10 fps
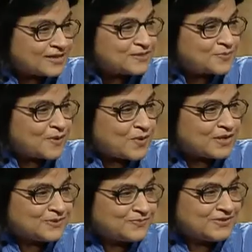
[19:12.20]
is my
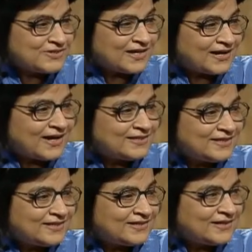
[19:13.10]
pet image, yeah. I
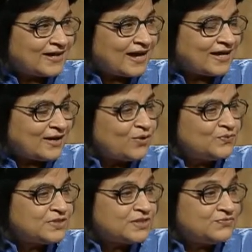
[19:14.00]
think I
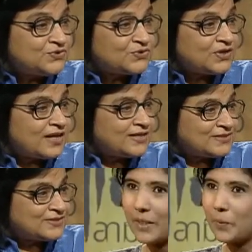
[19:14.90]
always
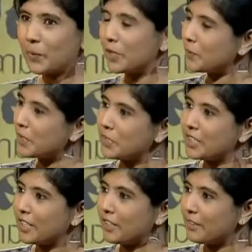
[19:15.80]
visualized, you know. What do you
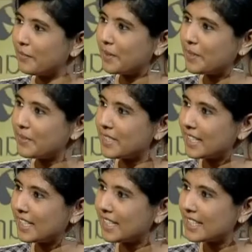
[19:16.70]
think of when you
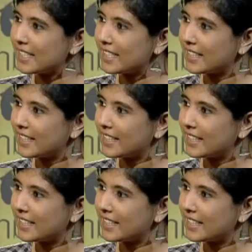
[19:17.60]
see this?